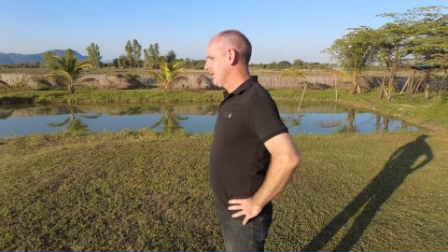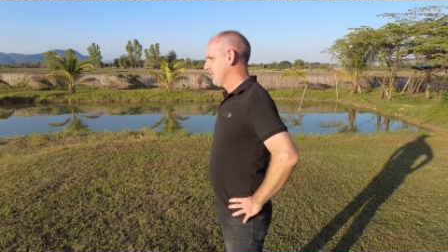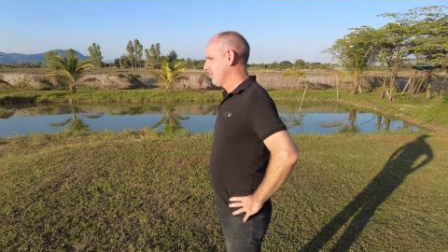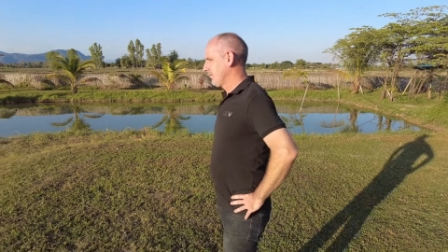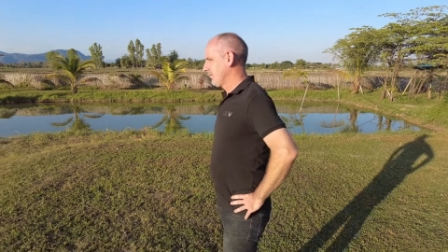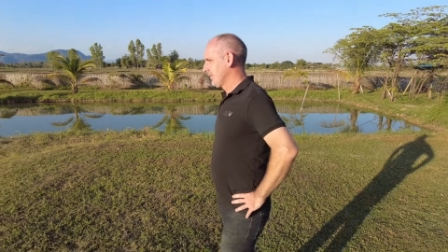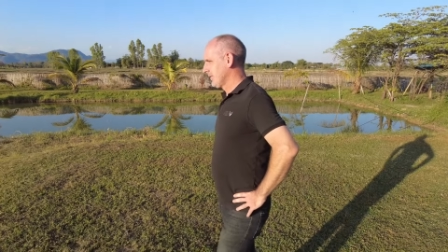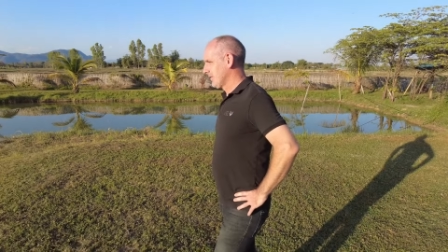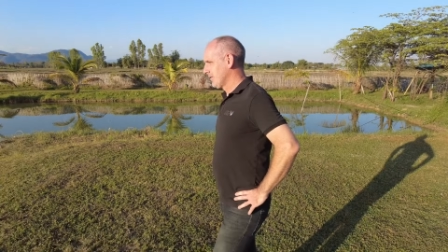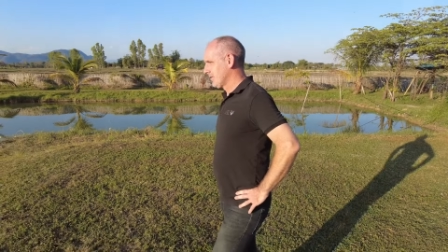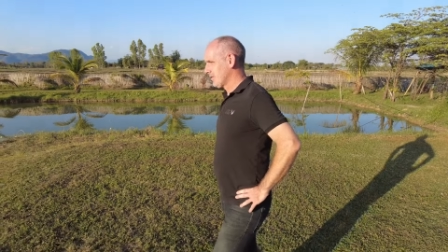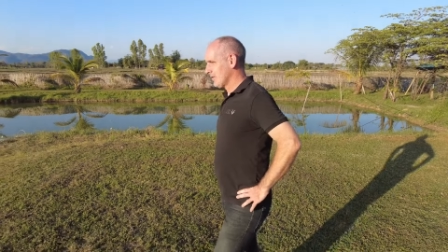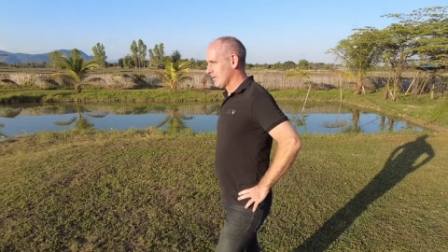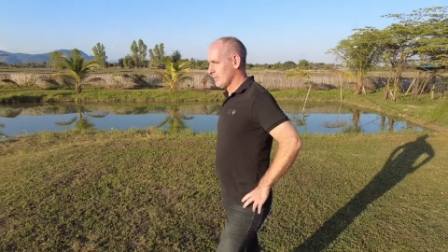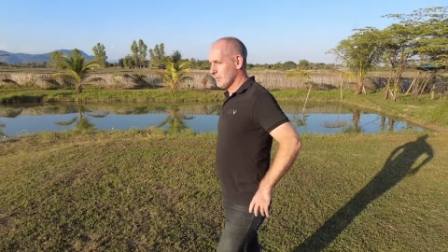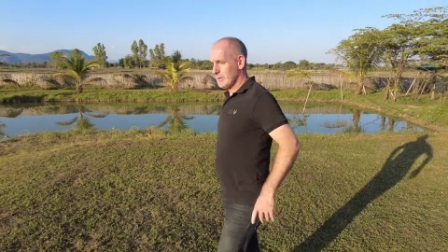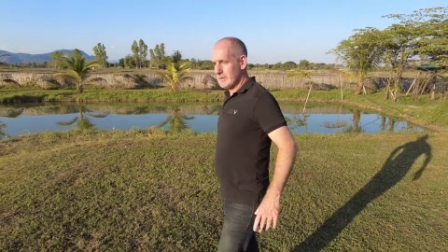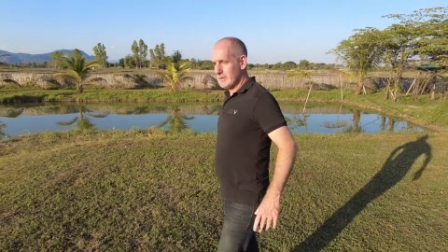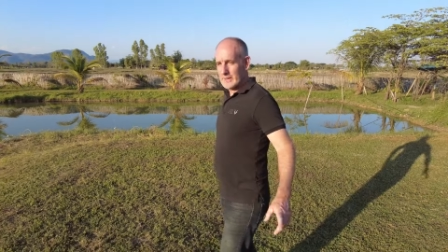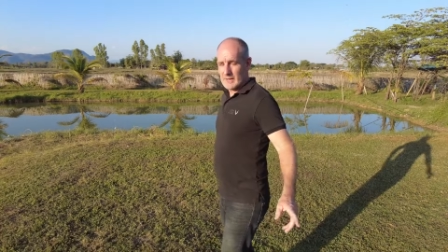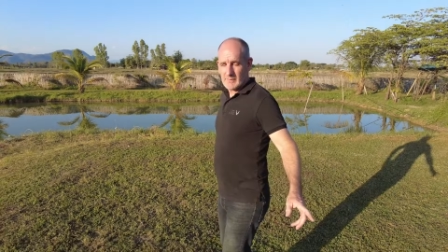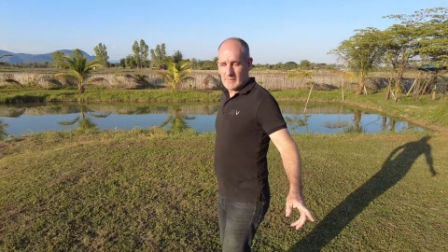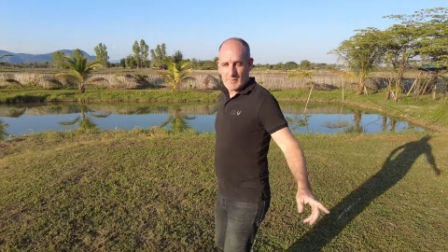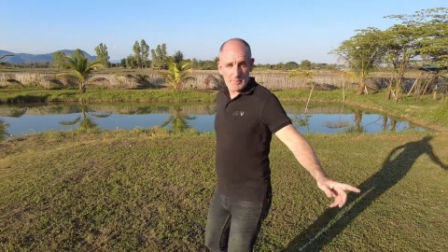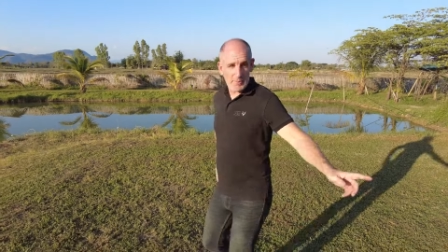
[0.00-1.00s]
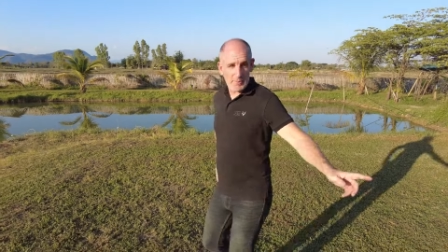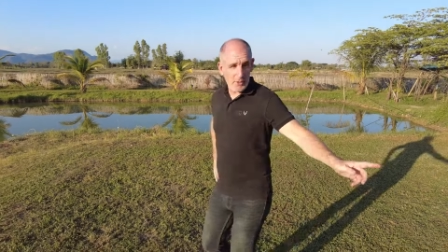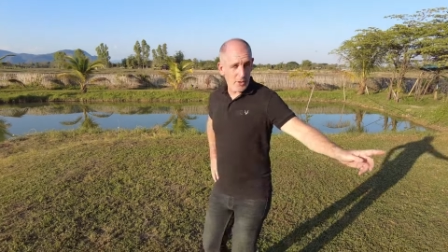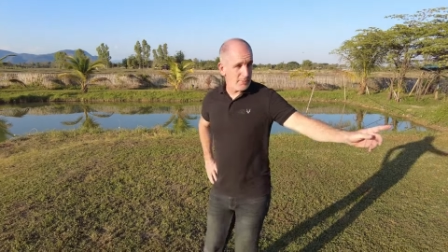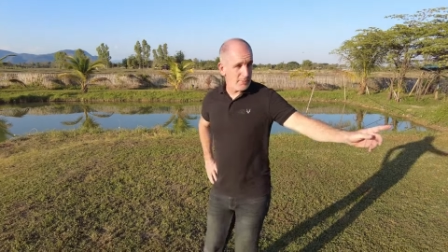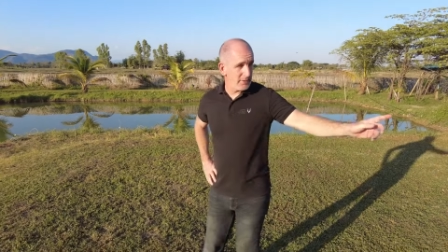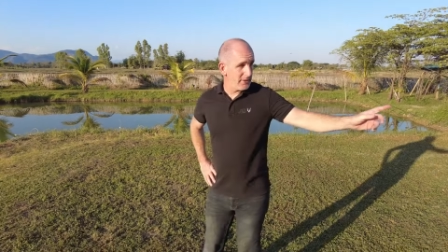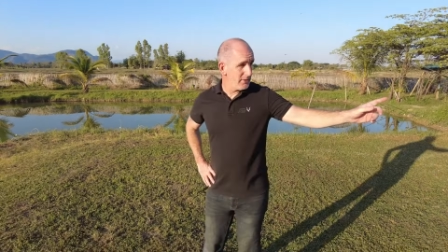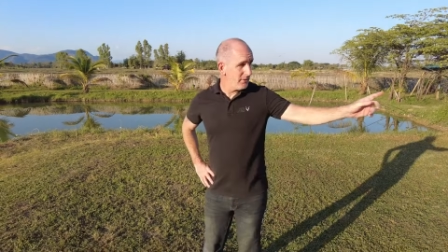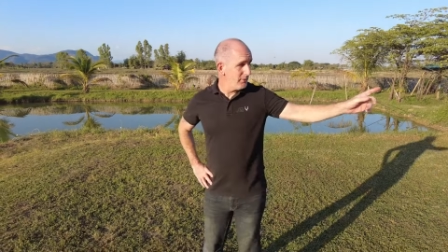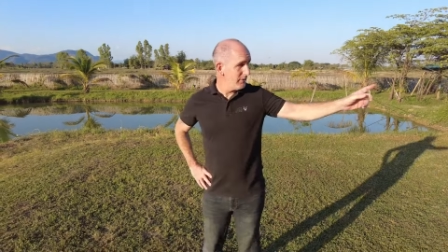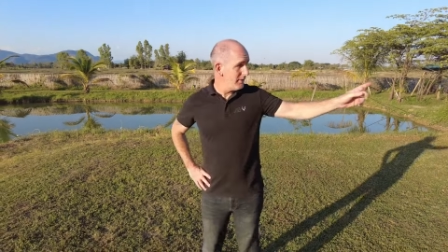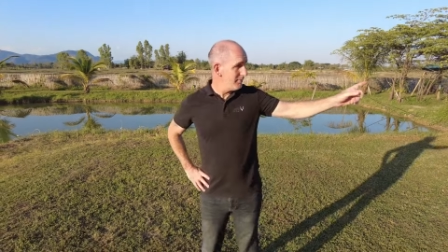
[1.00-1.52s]
Um, so we're going to have a
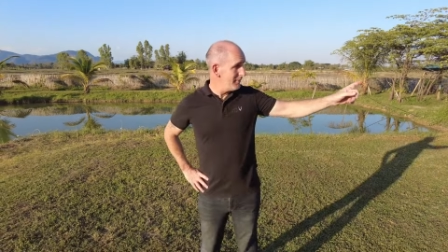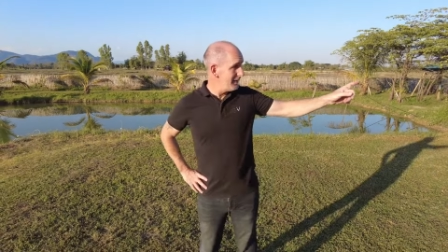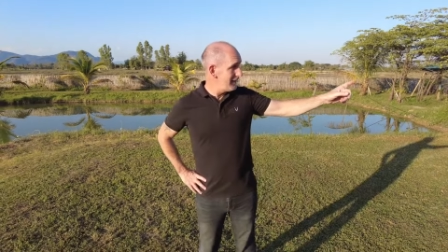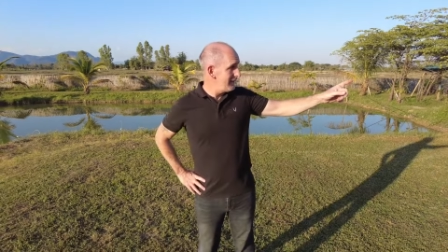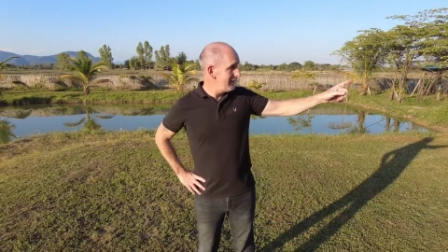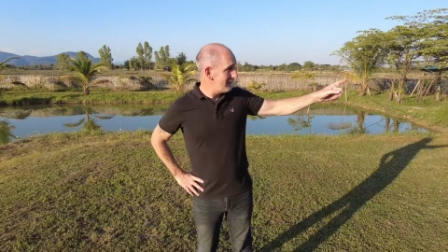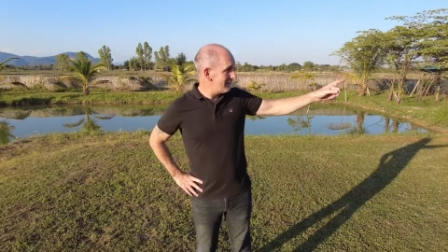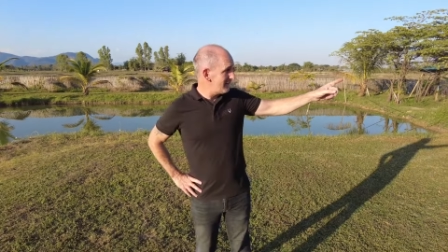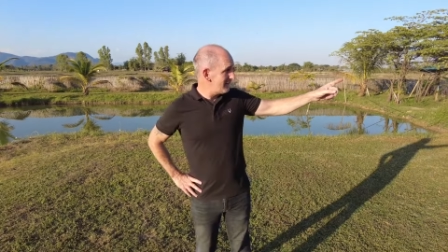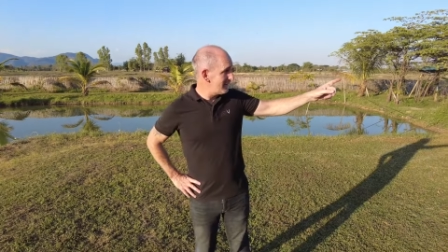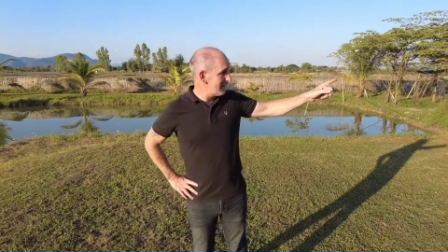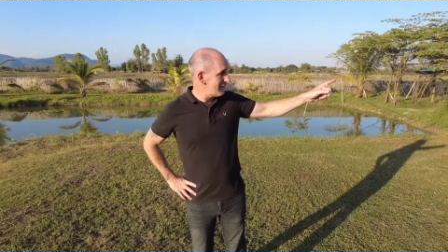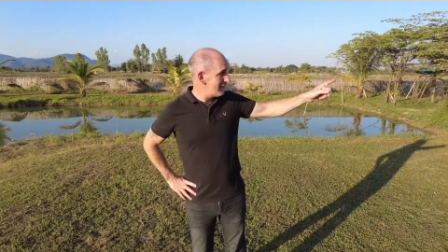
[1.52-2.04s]
barbecue in a minute,